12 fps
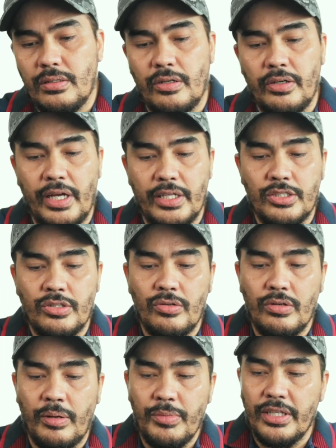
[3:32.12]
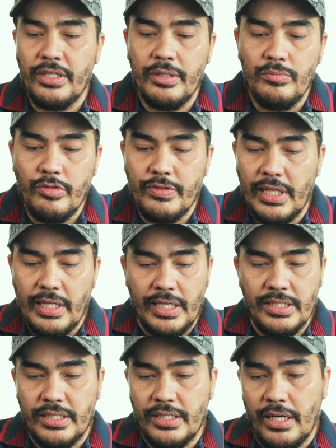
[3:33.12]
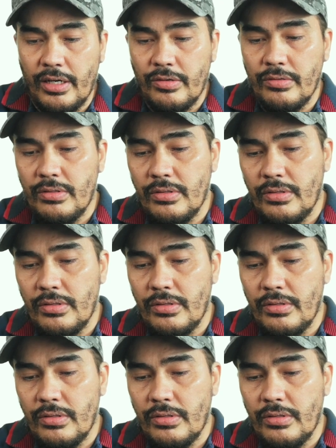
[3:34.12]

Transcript: All right, so I'm gonna remove the lens now.